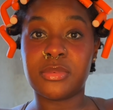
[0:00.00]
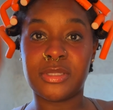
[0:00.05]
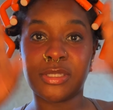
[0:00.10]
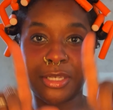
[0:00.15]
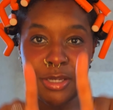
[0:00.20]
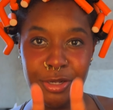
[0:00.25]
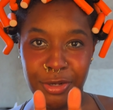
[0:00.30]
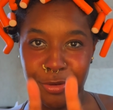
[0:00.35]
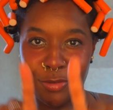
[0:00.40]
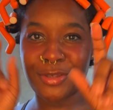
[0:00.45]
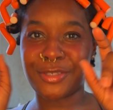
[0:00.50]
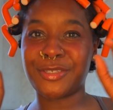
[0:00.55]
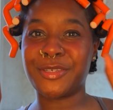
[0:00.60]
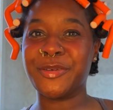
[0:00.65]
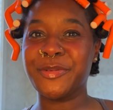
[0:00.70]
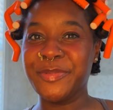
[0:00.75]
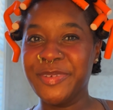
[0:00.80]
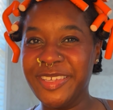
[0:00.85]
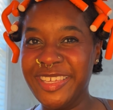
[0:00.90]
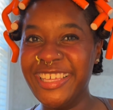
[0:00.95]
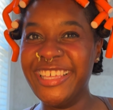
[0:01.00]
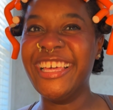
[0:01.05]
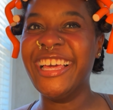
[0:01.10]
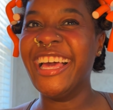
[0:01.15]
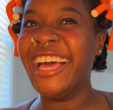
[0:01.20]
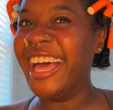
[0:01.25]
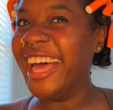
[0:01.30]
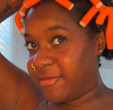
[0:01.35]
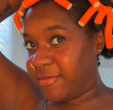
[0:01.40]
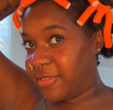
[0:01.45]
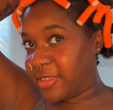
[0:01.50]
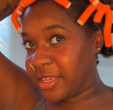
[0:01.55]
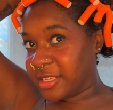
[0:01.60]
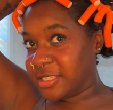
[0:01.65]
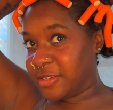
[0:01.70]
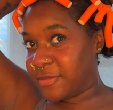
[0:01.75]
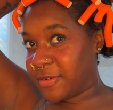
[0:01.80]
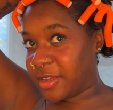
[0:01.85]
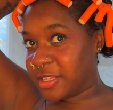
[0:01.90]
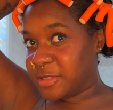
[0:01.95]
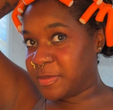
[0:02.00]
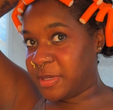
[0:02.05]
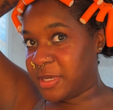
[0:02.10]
Tenderism. Can flexi rods